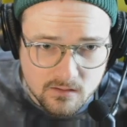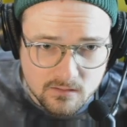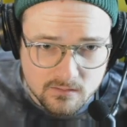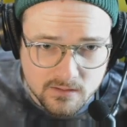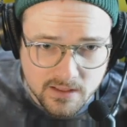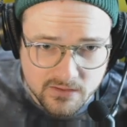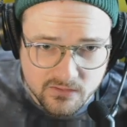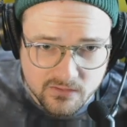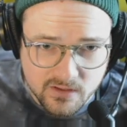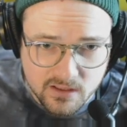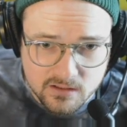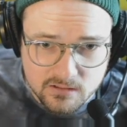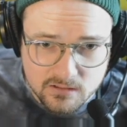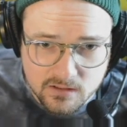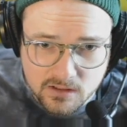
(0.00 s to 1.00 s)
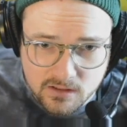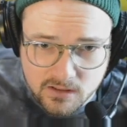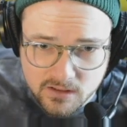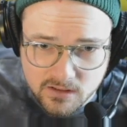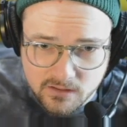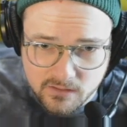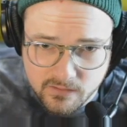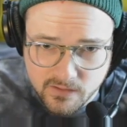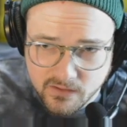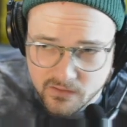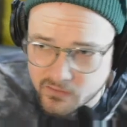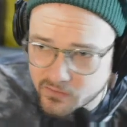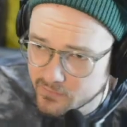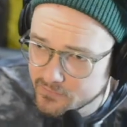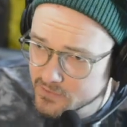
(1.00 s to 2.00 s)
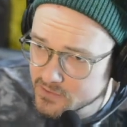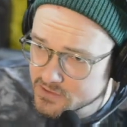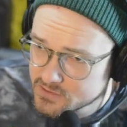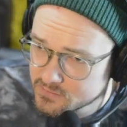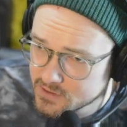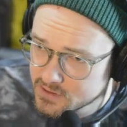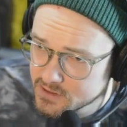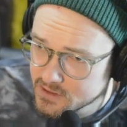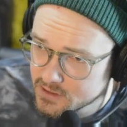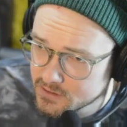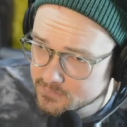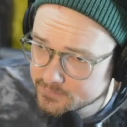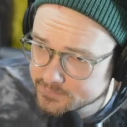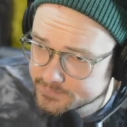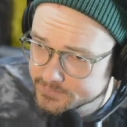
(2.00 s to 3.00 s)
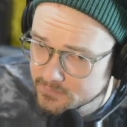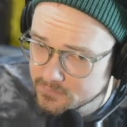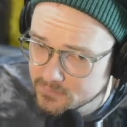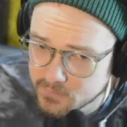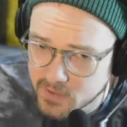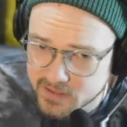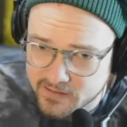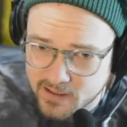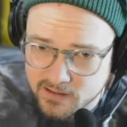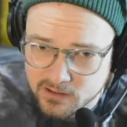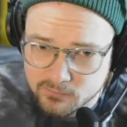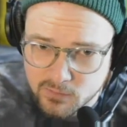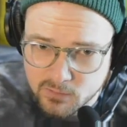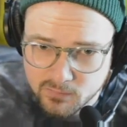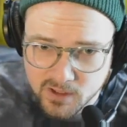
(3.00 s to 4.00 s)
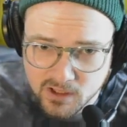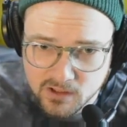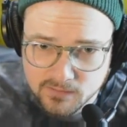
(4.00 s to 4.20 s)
let's take a look. This first one here, make that a little bit bigger.